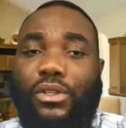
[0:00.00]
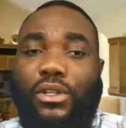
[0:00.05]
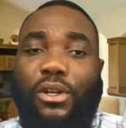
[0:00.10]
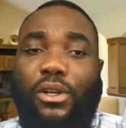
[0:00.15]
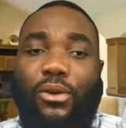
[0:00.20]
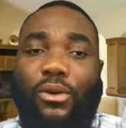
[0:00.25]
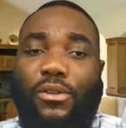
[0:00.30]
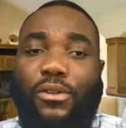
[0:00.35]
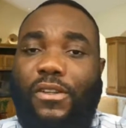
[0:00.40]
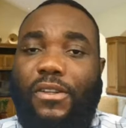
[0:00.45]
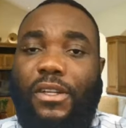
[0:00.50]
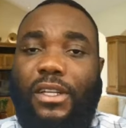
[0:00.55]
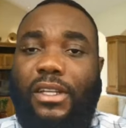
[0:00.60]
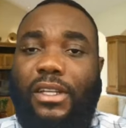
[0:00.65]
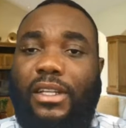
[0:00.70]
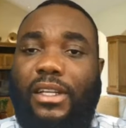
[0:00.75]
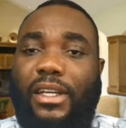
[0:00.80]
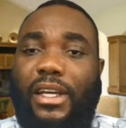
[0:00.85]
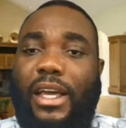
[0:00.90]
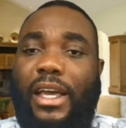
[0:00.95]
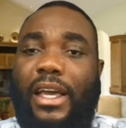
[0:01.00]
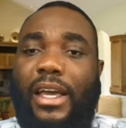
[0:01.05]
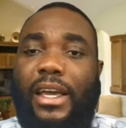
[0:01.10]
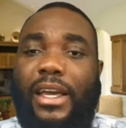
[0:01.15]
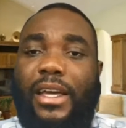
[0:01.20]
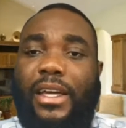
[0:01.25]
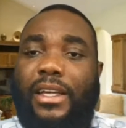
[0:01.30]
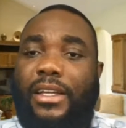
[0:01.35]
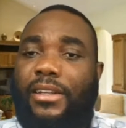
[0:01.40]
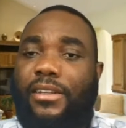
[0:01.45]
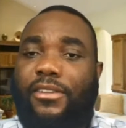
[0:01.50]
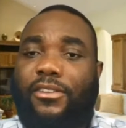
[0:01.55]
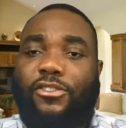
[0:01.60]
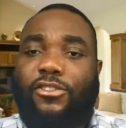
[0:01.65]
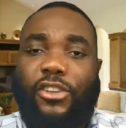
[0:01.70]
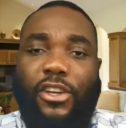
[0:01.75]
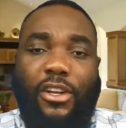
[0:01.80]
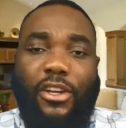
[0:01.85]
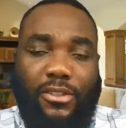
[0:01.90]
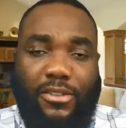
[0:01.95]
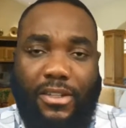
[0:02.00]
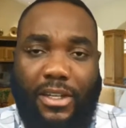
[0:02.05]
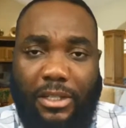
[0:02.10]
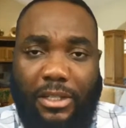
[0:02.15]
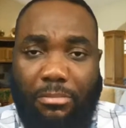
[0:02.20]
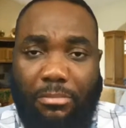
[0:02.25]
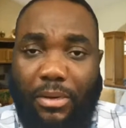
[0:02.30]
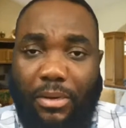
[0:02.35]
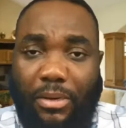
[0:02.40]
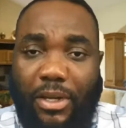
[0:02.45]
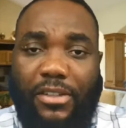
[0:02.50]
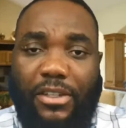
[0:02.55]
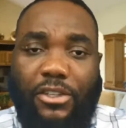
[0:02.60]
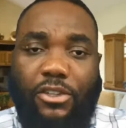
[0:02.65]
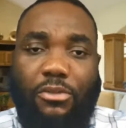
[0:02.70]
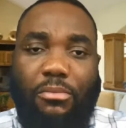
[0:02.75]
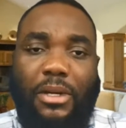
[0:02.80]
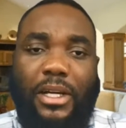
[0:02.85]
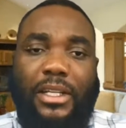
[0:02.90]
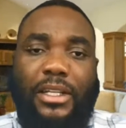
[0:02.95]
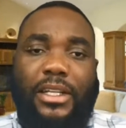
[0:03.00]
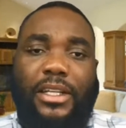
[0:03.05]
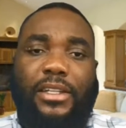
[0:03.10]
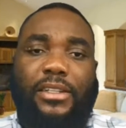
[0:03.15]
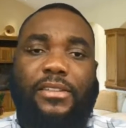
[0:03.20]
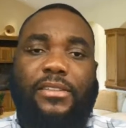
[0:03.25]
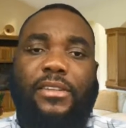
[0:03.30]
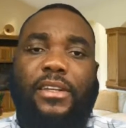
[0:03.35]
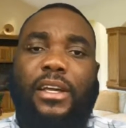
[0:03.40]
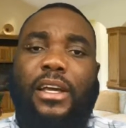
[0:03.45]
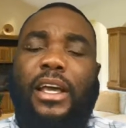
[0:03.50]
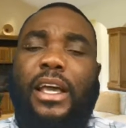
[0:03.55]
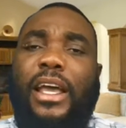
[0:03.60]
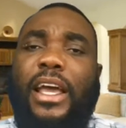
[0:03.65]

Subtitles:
clothing, and shelter, the basic human needs.